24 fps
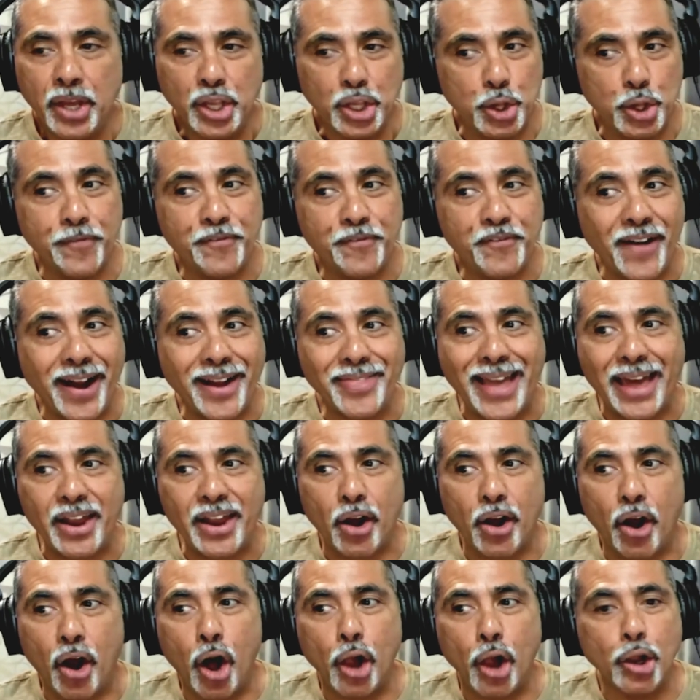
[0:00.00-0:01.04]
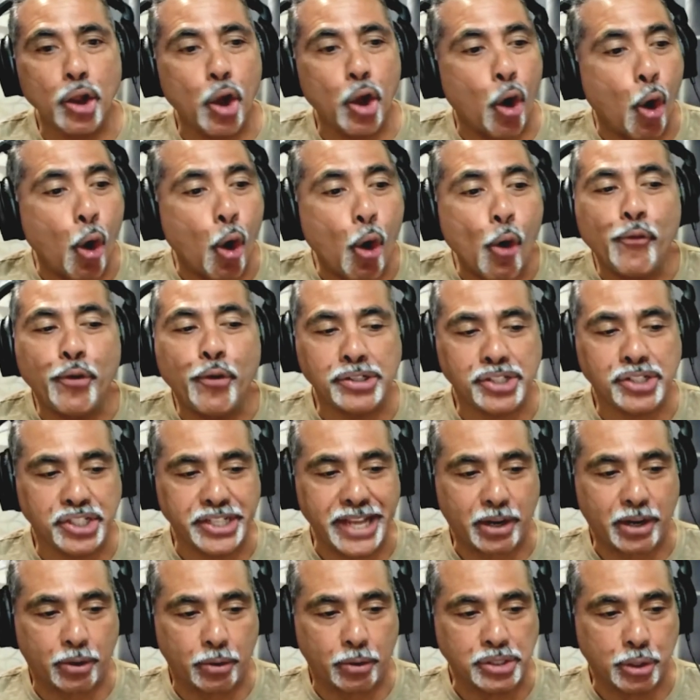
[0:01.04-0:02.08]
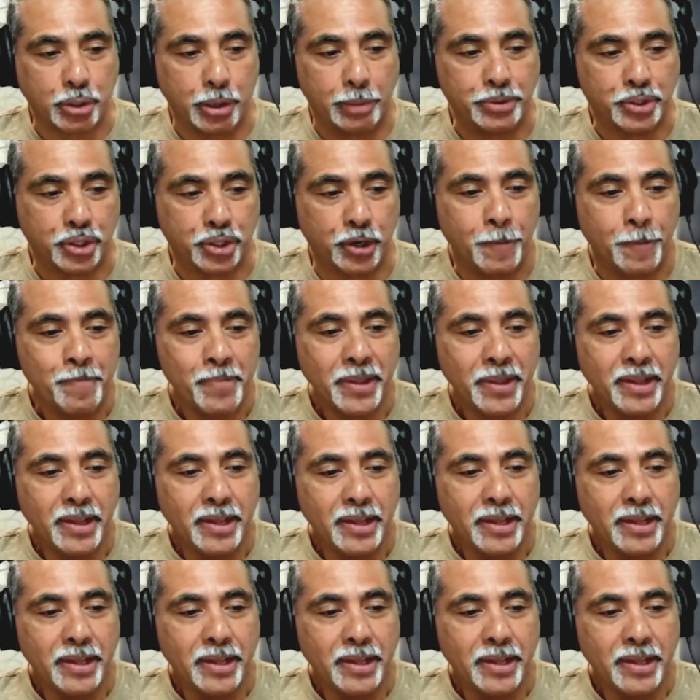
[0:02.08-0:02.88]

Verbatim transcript: You find that all over sacred scripture,